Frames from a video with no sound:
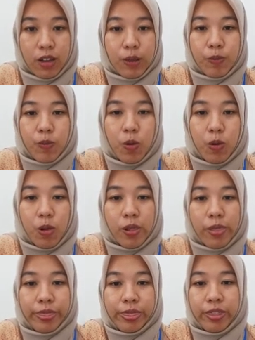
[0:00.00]
in
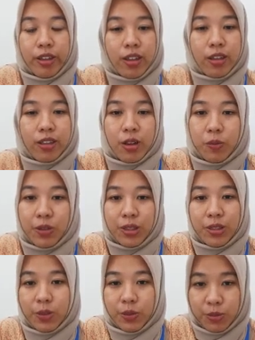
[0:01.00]
all things that we
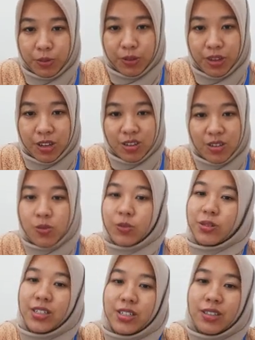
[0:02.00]
do in this
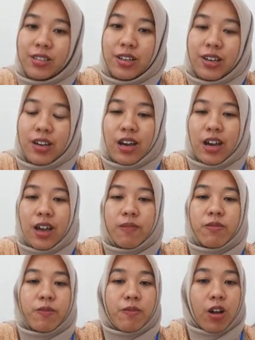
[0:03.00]
world
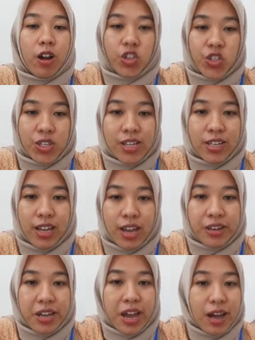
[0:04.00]
have a function
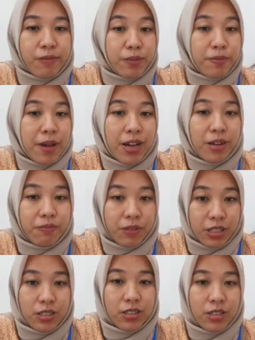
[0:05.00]
and have a
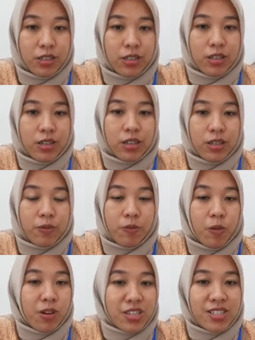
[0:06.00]
benefit.
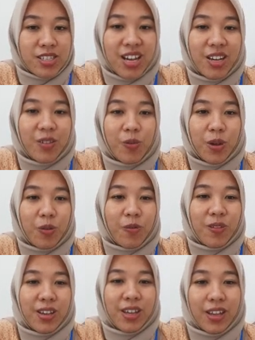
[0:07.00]
For instance, when
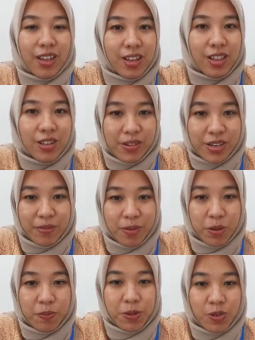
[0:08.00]
we learn
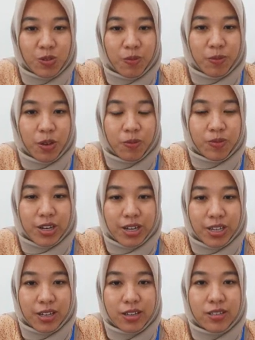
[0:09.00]
about philosophy of
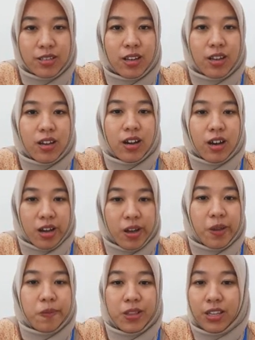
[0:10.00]
science,
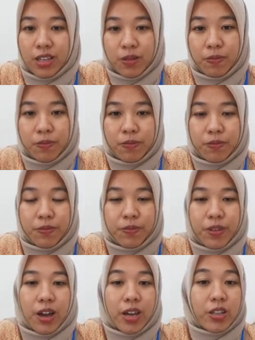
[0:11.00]
I
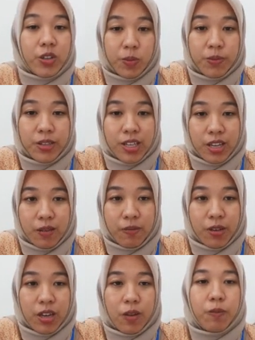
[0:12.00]
do believe
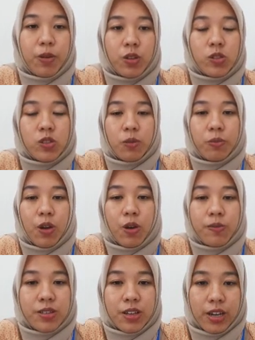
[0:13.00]
a philosophy
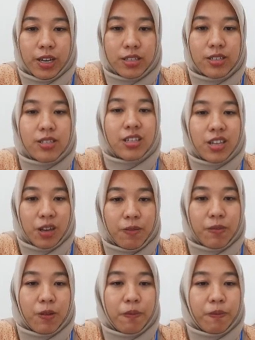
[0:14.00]
of science
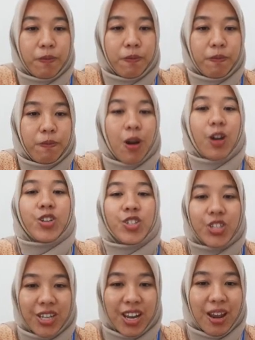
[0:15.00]
give a
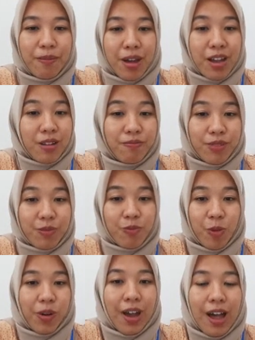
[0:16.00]
function and benefit
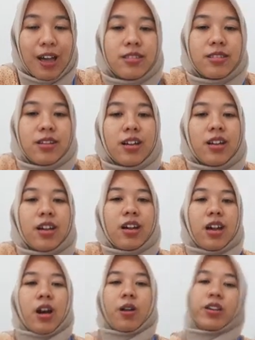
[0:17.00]
for us.
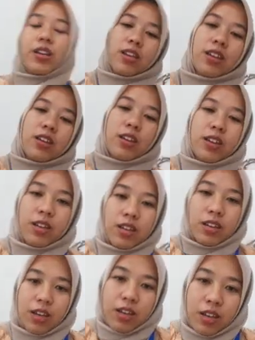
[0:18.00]
Okay,
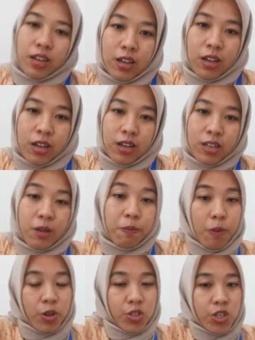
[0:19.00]
the
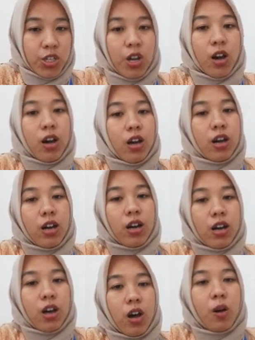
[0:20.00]
function
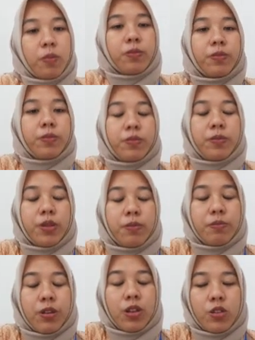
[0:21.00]
of the
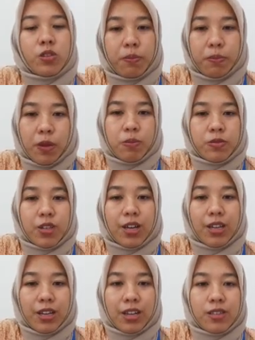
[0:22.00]
philosophy of
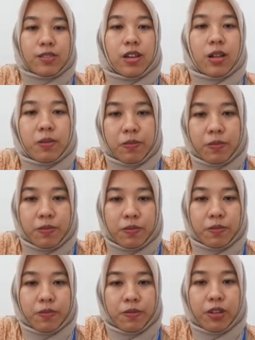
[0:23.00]
science itself.
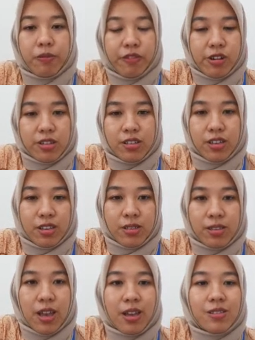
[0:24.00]
For the first
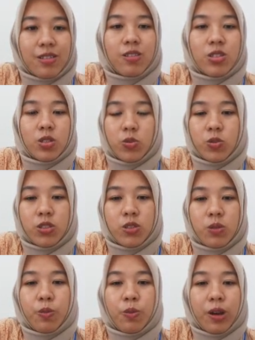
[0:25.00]
is as a tool
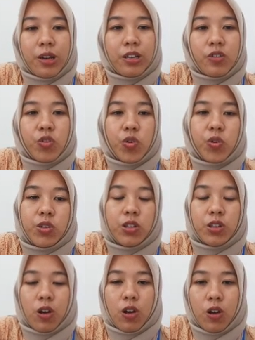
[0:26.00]
to find the truth
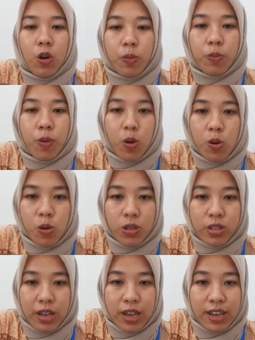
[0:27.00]
of all
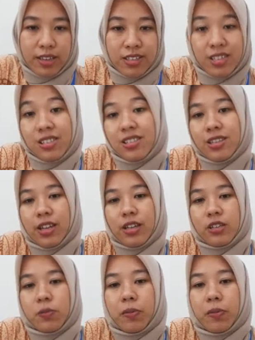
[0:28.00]
the existing